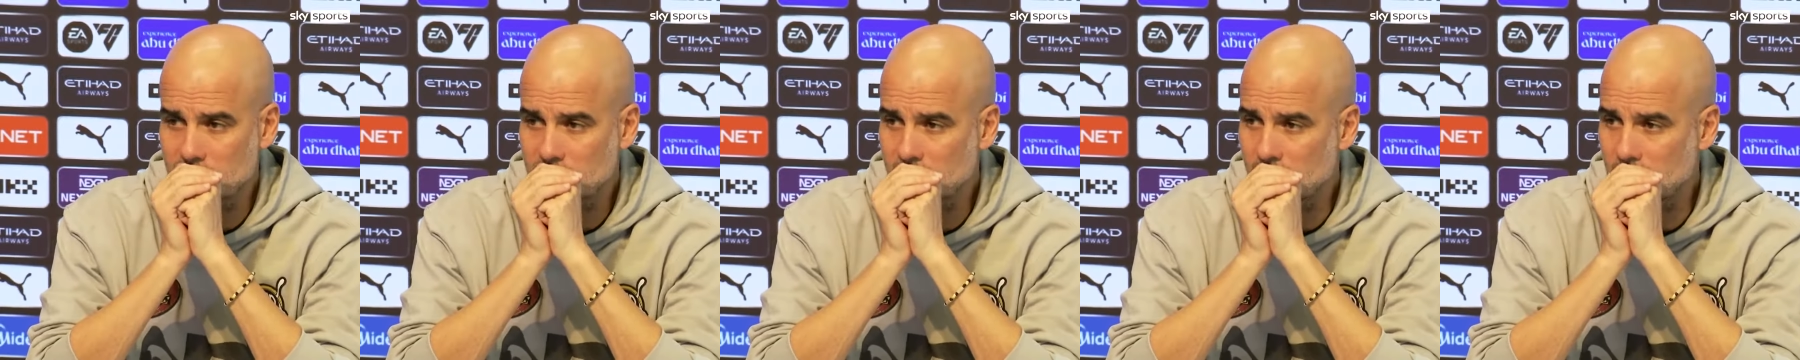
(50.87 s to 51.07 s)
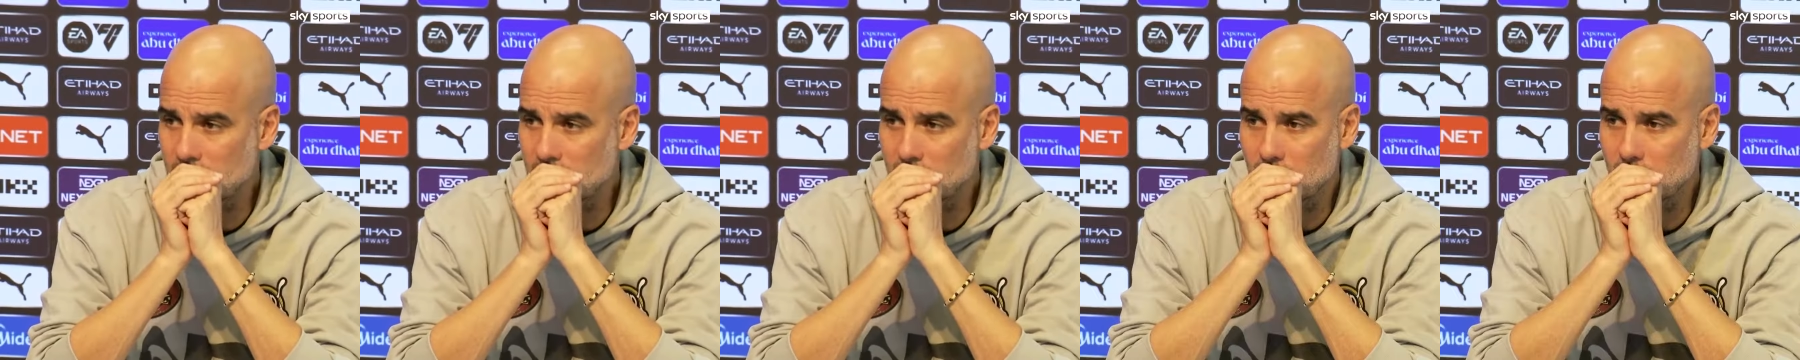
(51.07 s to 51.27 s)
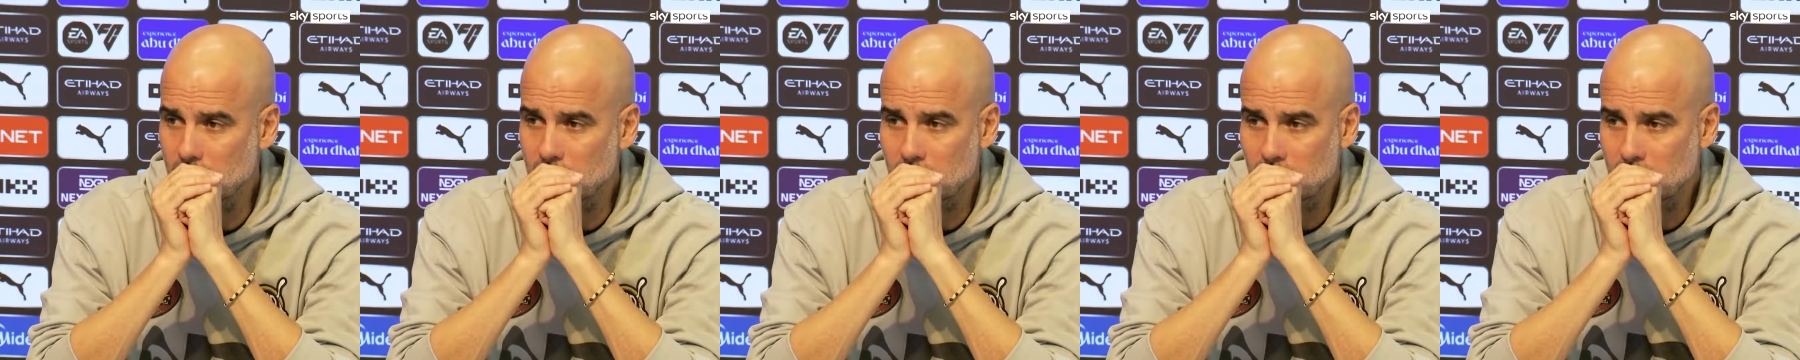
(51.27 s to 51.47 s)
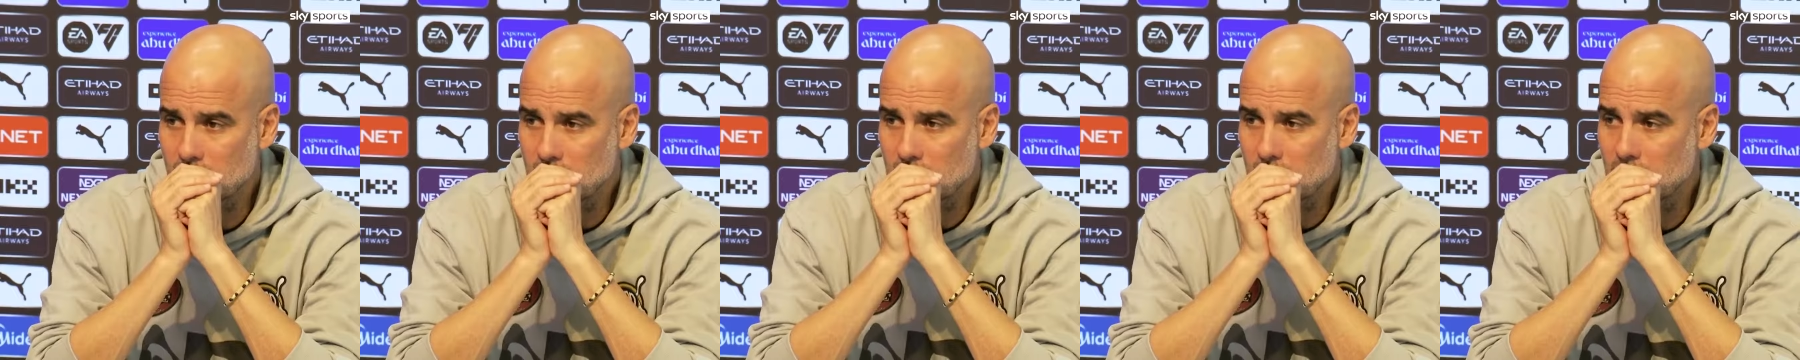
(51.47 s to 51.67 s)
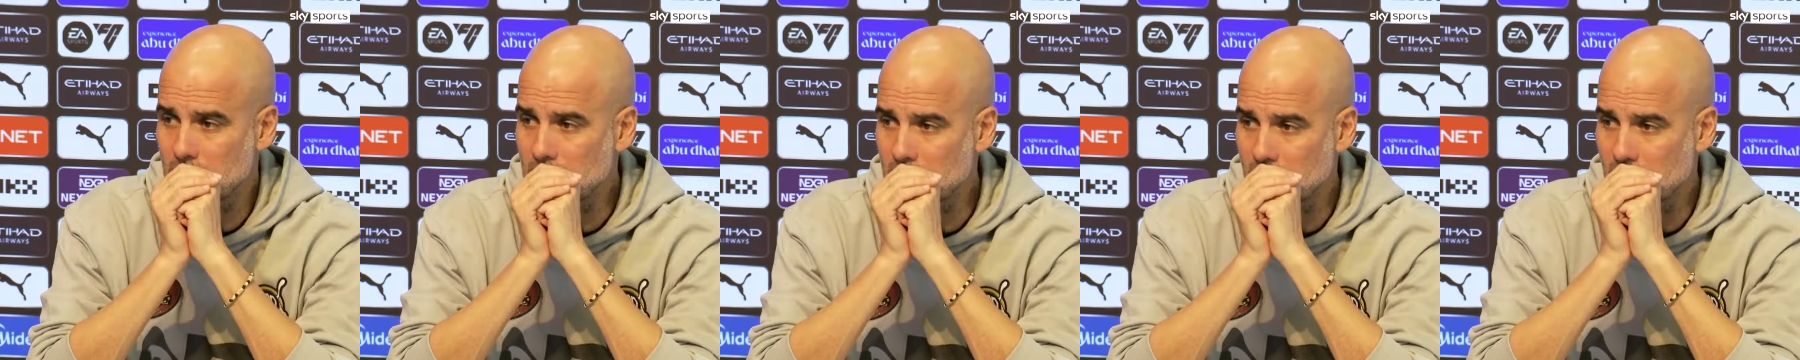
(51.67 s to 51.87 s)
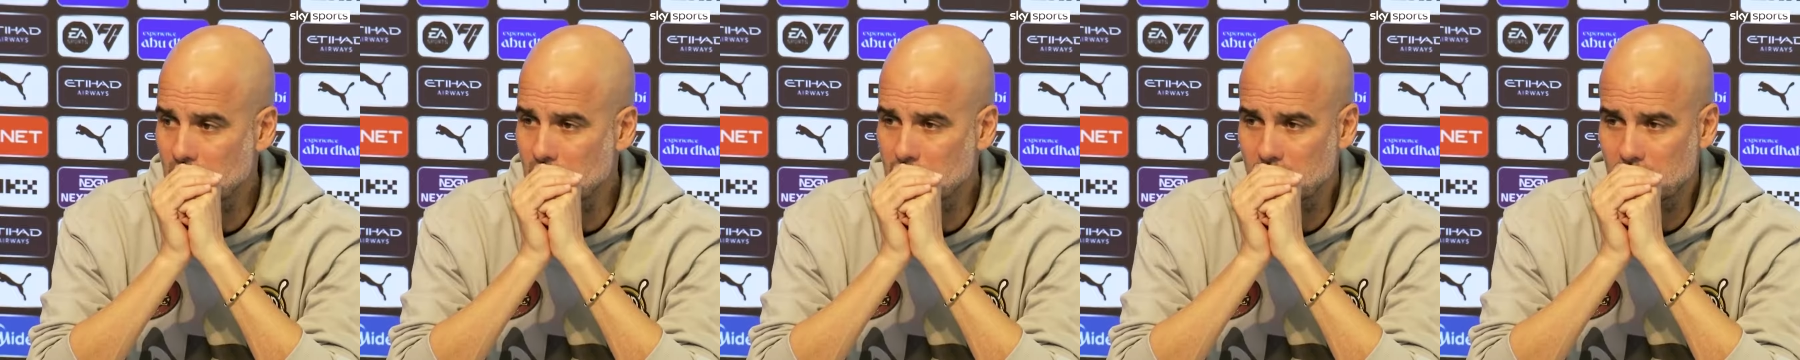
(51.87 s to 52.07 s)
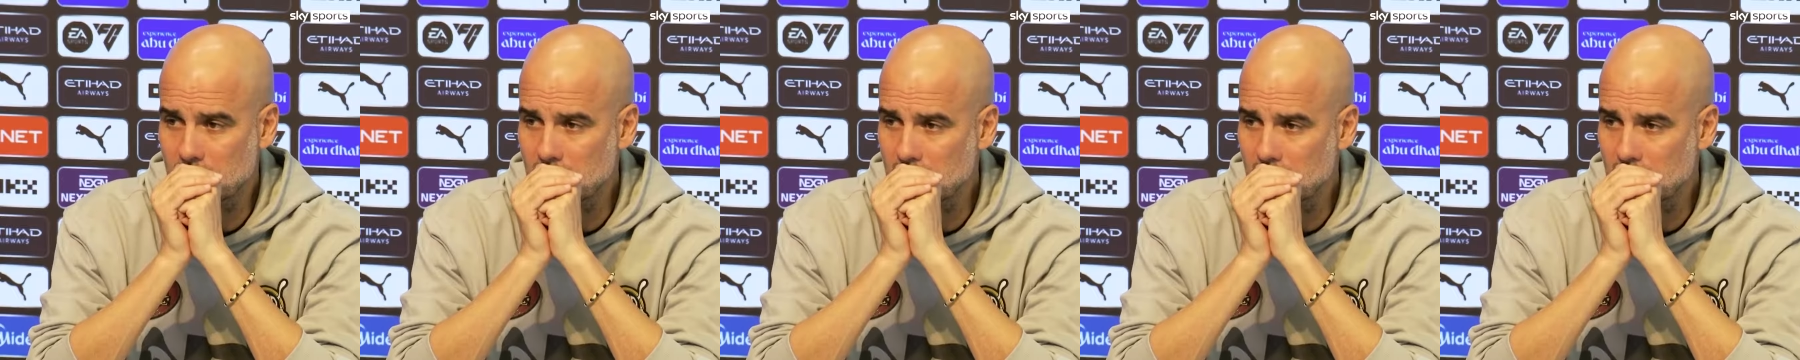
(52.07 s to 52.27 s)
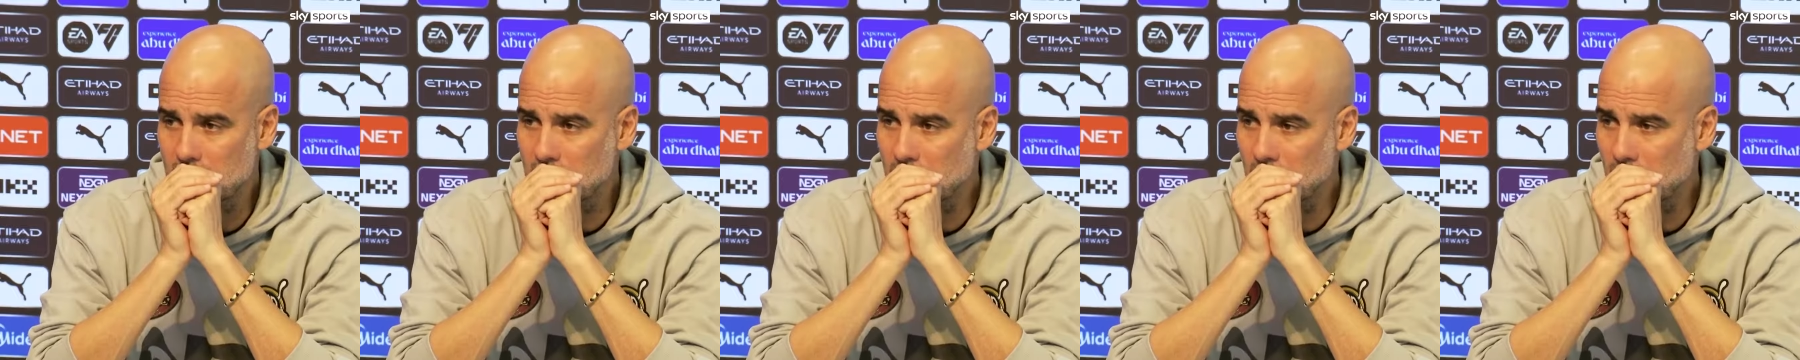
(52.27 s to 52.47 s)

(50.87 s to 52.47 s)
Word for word: So no, no,